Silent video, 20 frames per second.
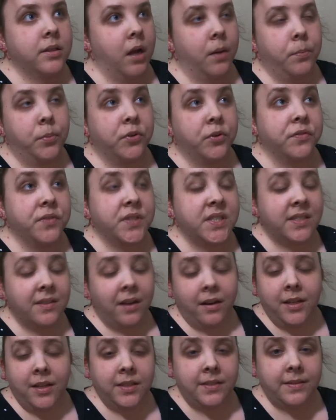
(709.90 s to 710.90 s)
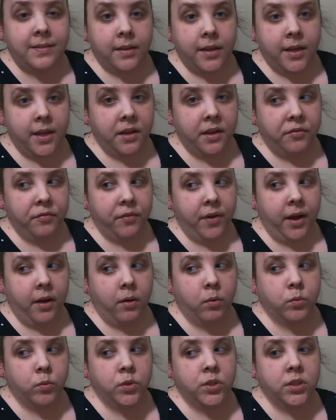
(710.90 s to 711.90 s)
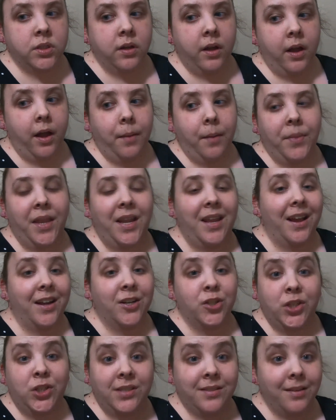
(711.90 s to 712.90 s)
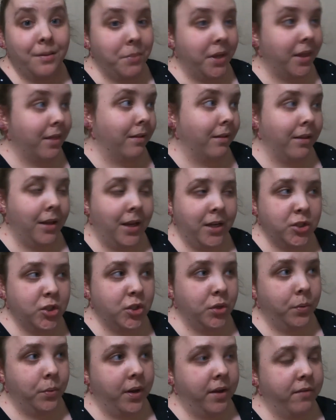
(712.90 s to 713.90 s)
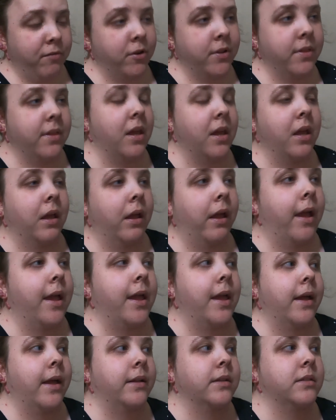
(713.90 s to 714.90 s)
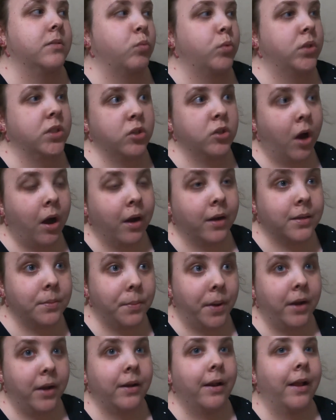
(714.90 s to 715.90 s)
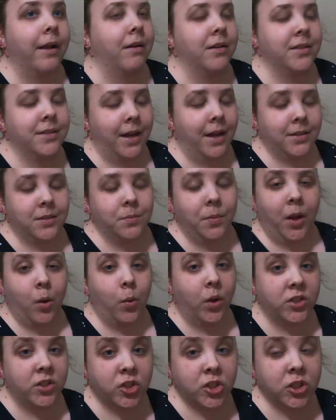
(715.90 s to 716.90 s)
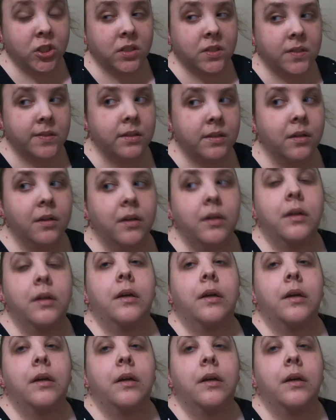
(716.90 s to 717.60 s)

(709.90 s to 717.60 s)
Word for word: couple of studies that he had found, um, that he actually sent me the link to and everything, and we talked about it. I got to ask my questions.